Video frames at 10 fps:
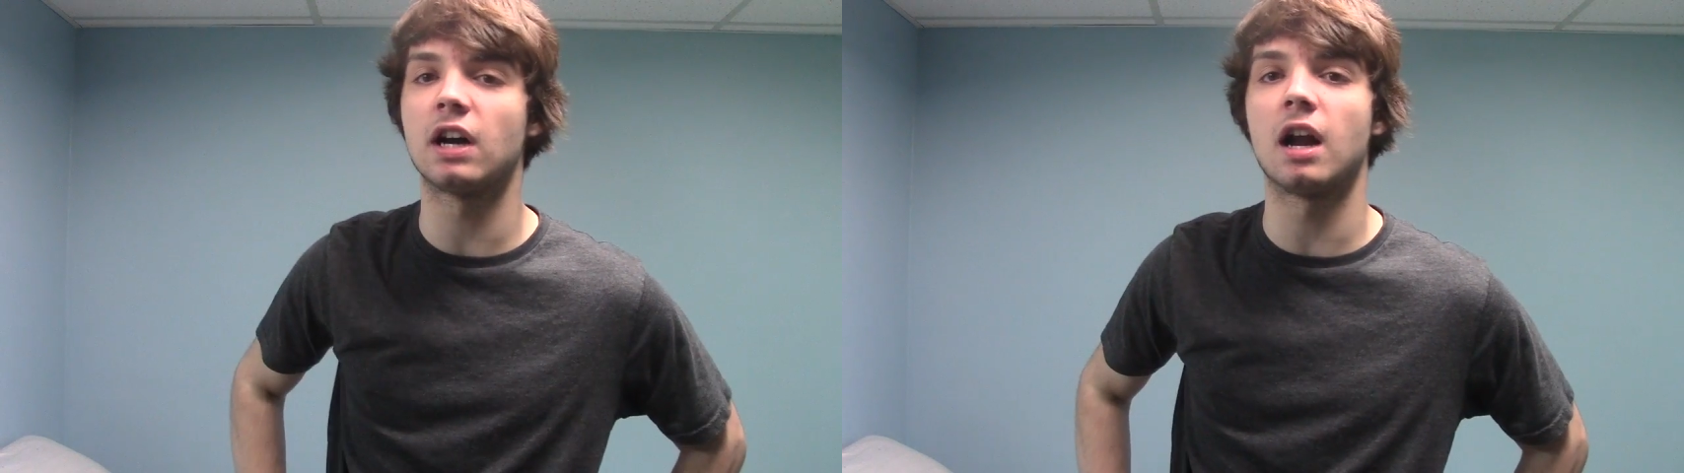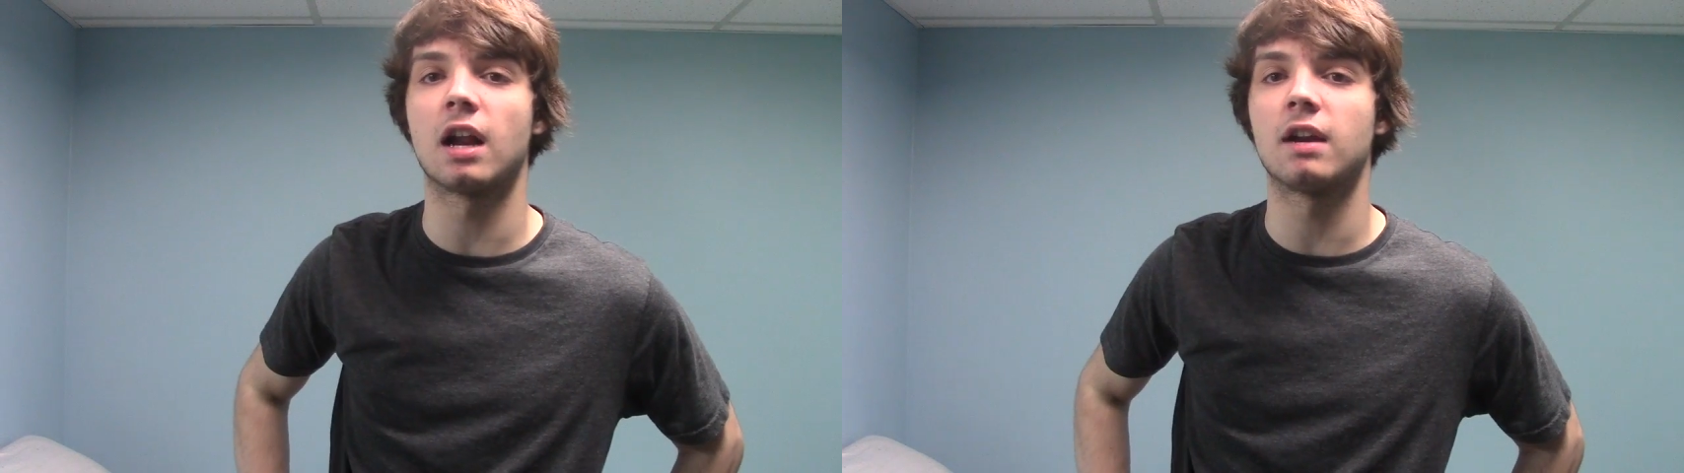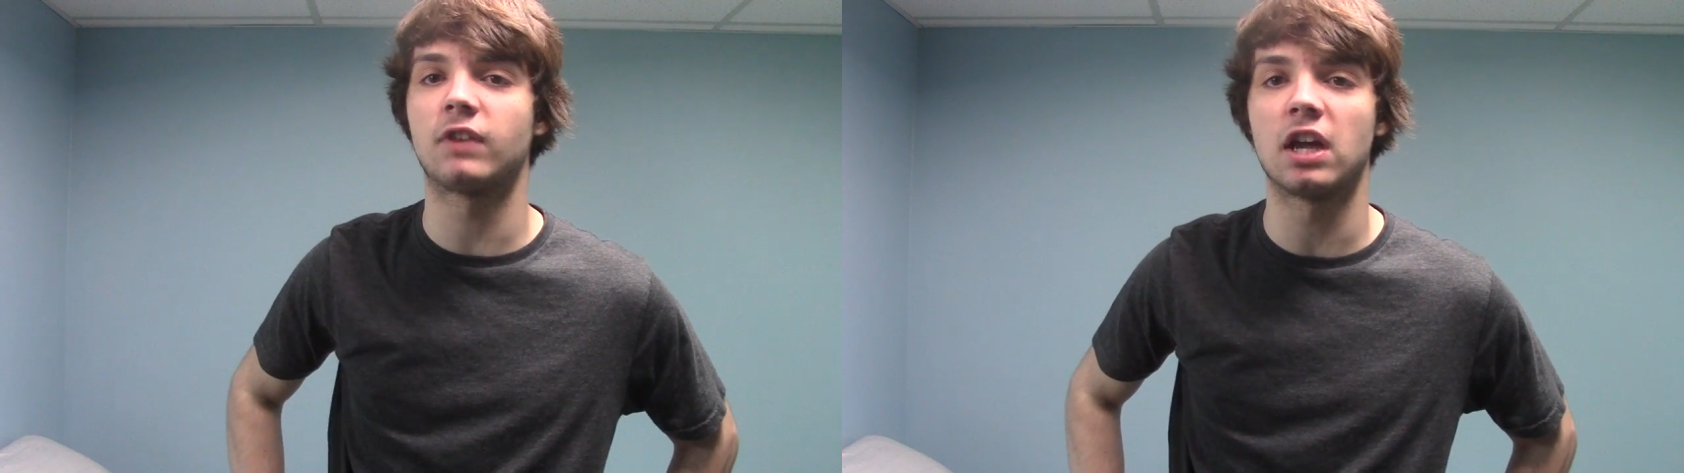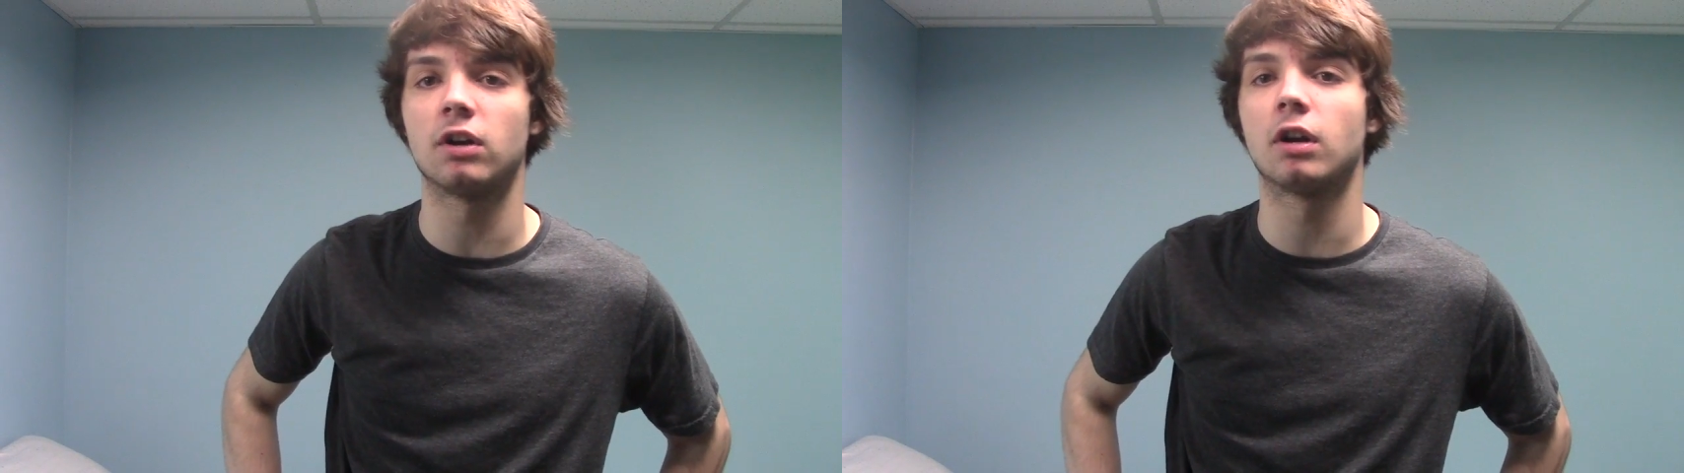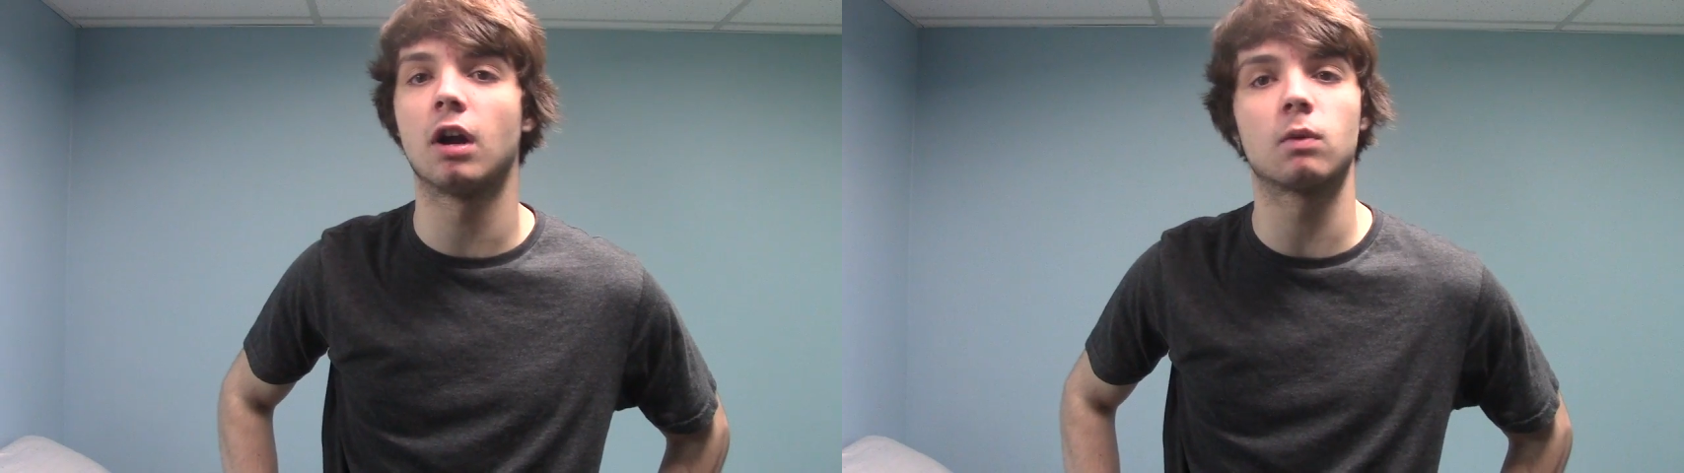got out of
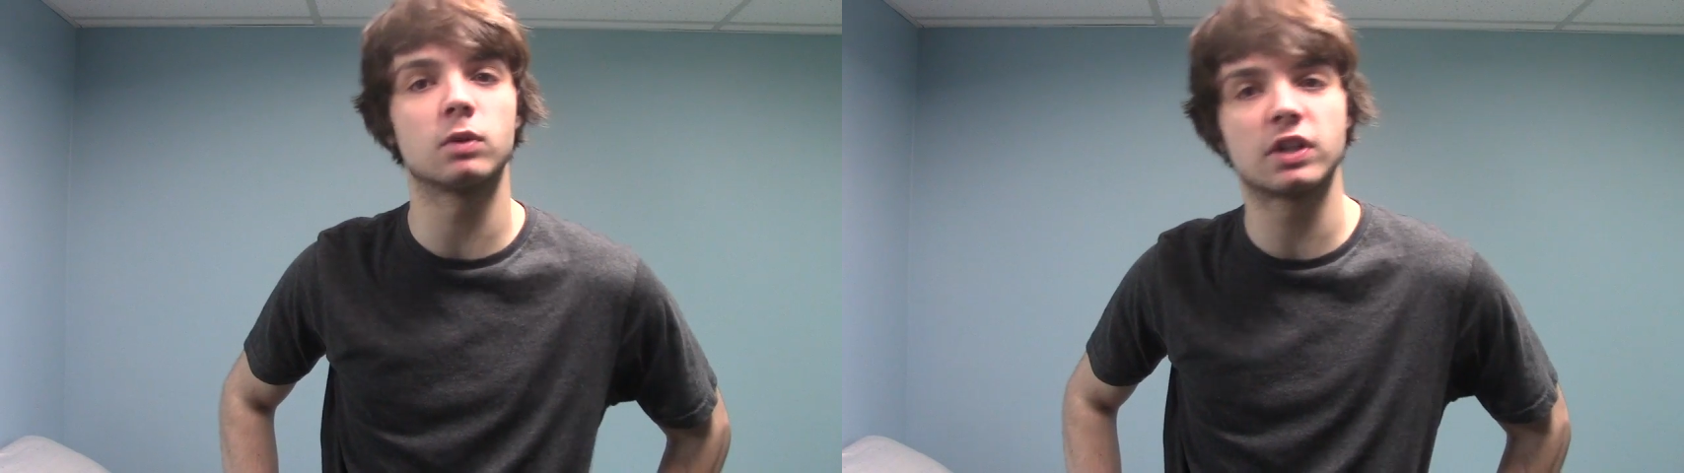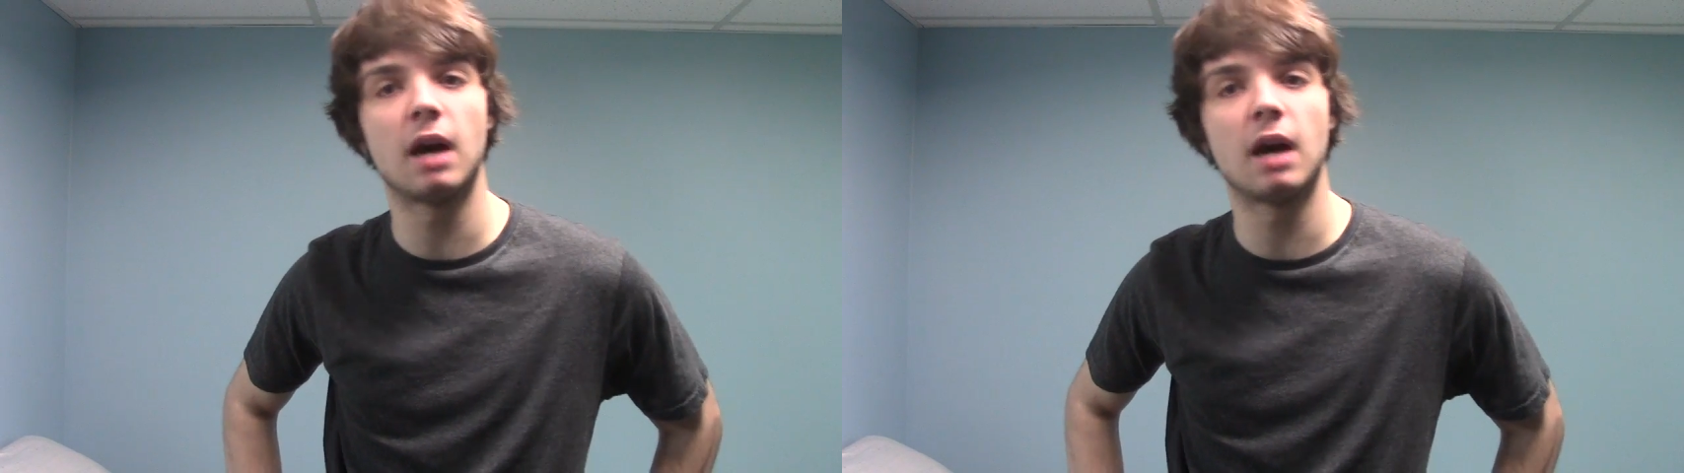kindergarten was